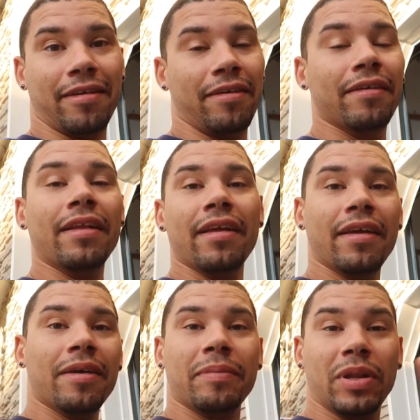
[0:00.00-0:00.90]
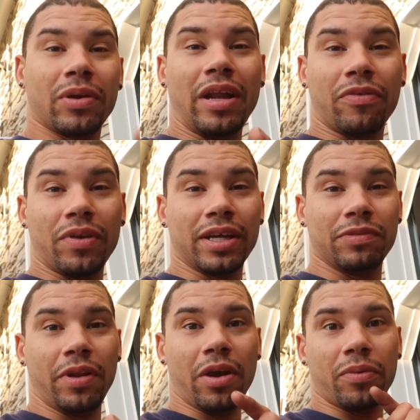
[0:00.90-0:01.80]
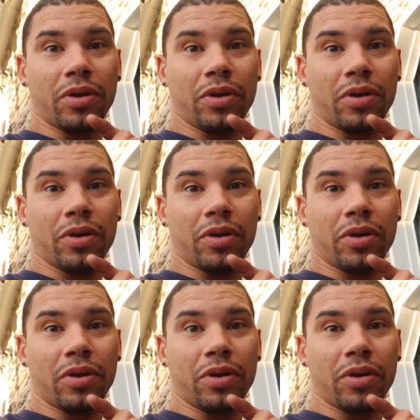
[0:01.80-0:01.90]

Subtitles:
So we'll be looking out for the next video.